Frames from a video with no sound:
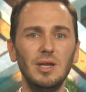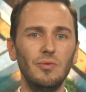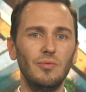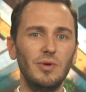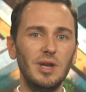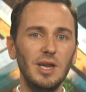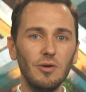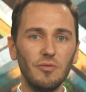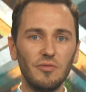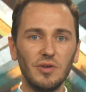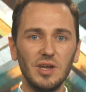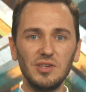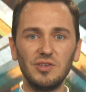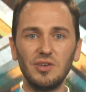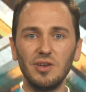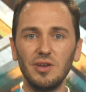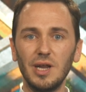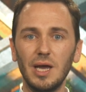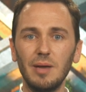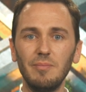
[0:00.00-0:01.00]
With
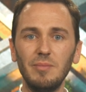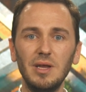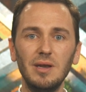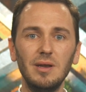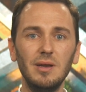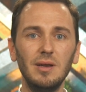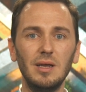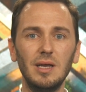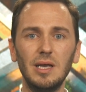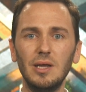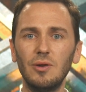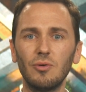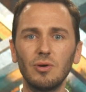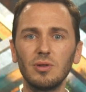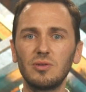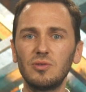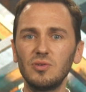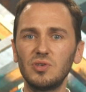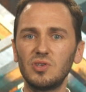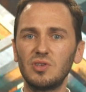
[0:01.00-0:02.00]
innovation, I mean, in
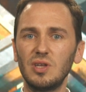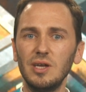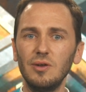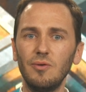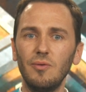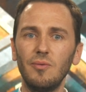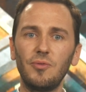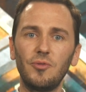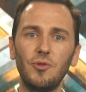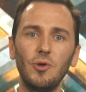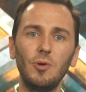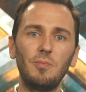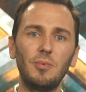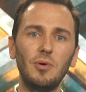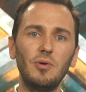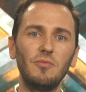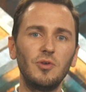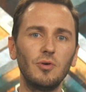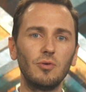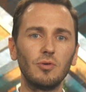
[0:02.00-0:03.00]
order to stay on top
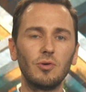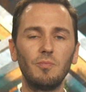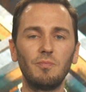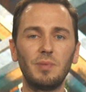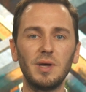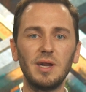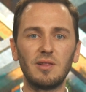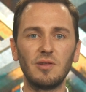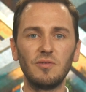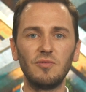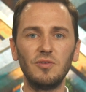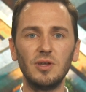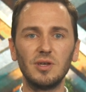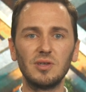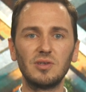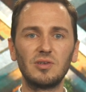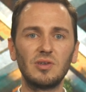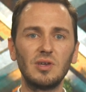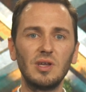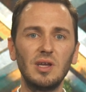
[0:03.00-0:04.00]
of your
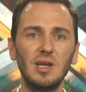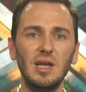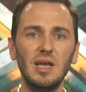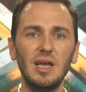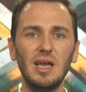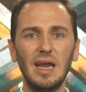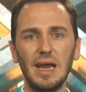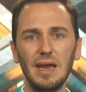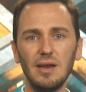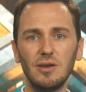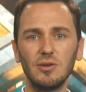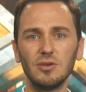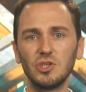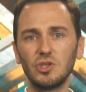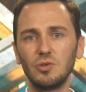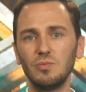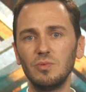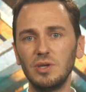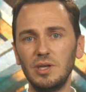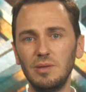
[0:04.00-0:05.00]
competitiveness and
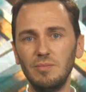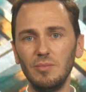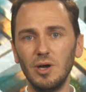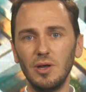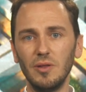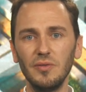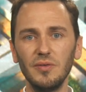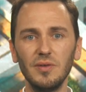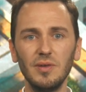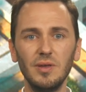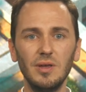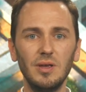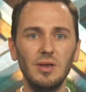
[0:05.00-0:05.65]
customer demand,